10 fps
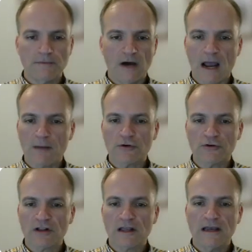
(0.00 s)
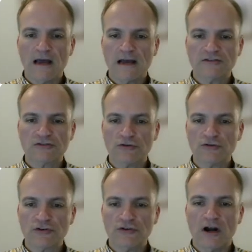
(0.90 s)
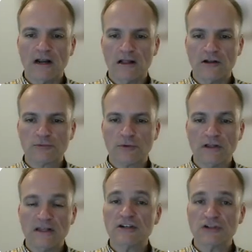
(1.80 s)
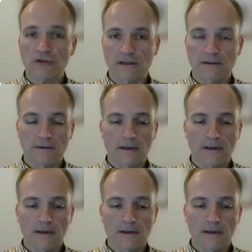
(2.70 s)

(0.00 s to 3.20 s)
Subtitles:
Hybrid or delayed access journals are not eligible initially.